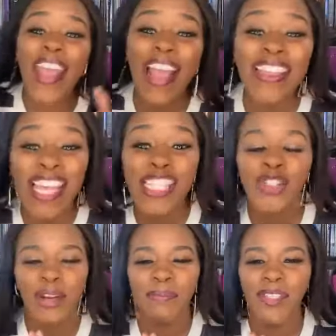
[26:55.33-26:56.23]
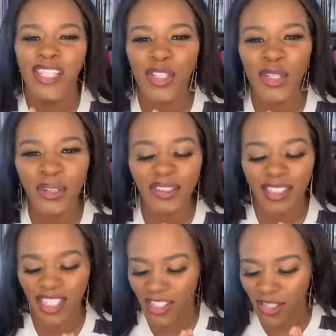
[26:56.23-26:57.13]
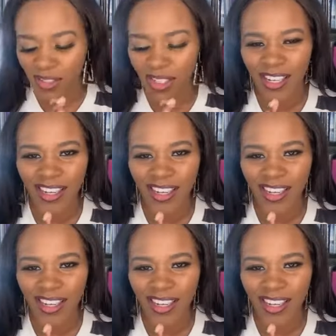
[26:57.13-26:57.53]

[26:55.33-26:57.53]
in this dream, did you, did you,